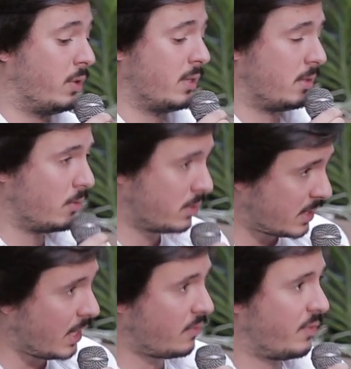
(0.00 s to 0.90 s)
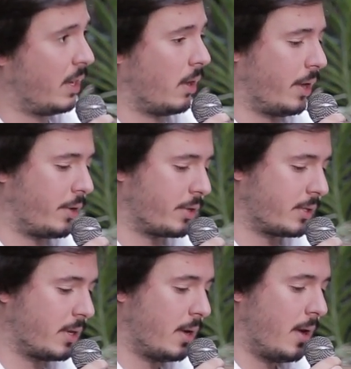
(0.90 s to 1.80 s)
the state
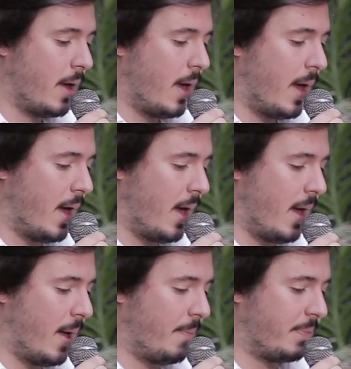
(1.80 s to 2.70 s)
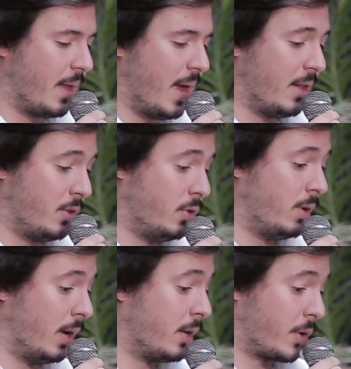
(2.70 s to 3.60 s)
violators um, and to
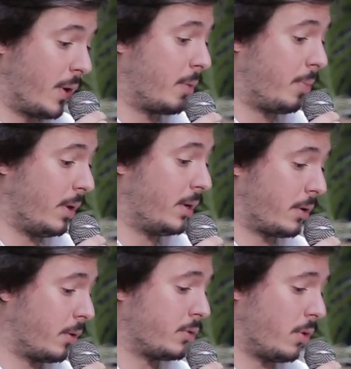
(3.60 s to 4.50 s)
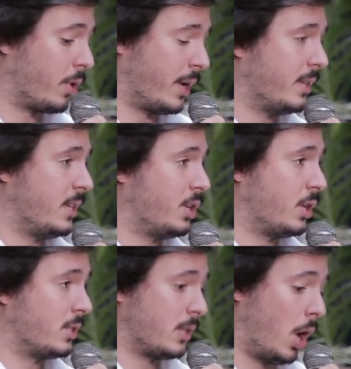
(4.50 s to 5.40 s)
the underground political
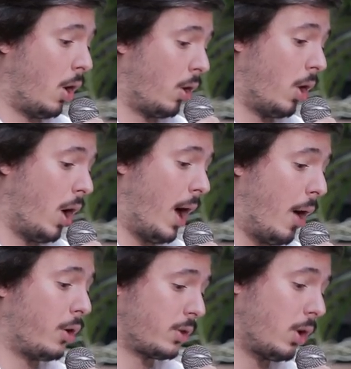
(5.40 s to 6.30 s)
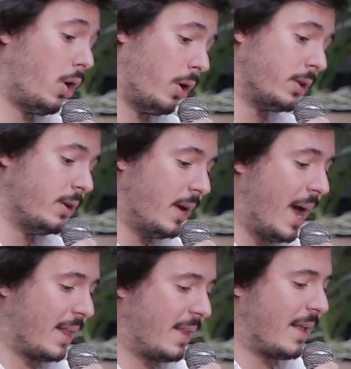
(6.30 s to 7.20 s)
organization outlawed
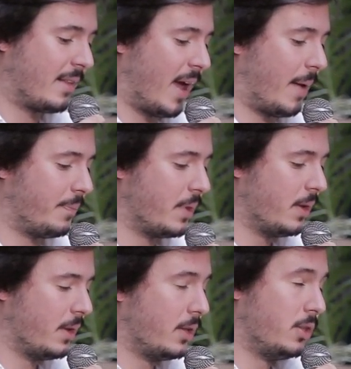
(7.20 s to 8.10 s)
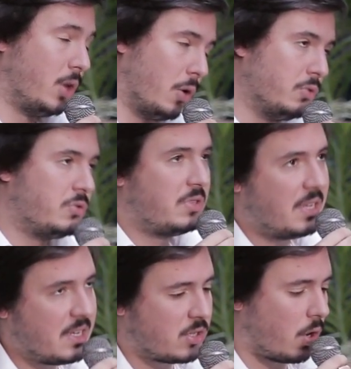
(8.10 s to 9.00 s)
at that time. Those
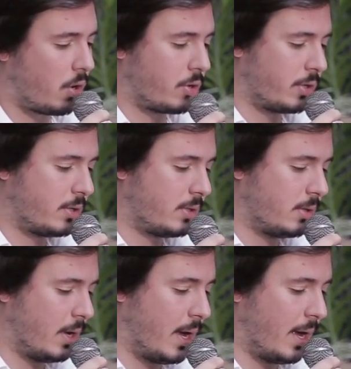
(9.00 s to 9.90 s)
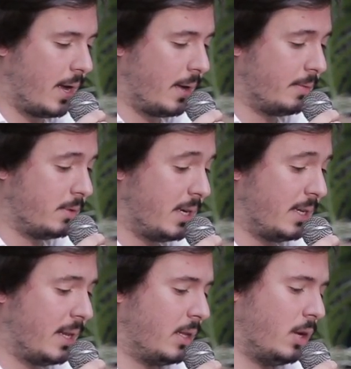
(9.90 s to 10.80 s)
these orders uh, say
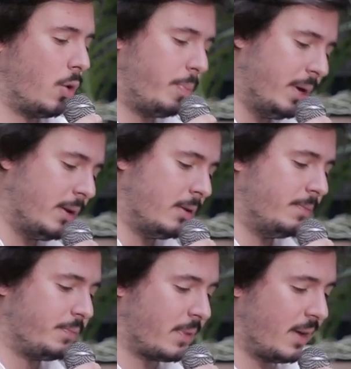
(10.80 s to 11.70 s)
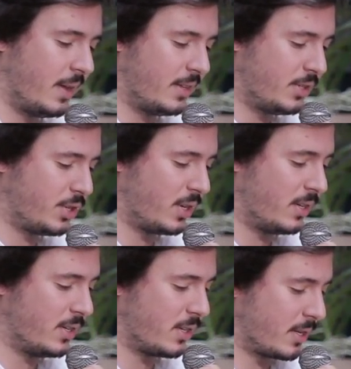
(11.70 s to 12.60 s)
that the European uh,
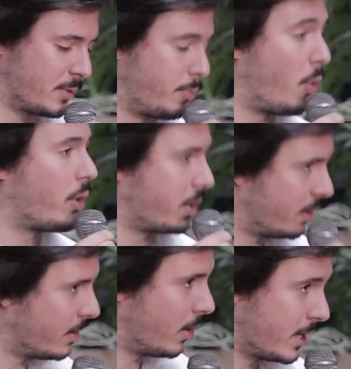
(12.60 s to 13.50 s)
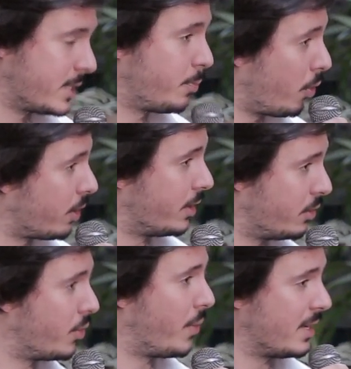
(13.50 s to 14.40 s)
decision is exported
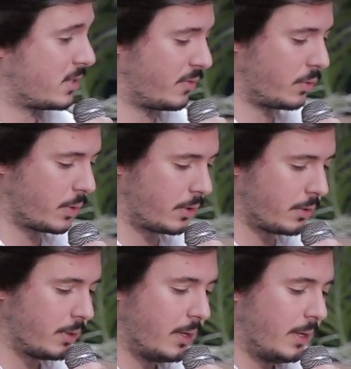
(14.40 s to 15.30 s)
to the rest of the world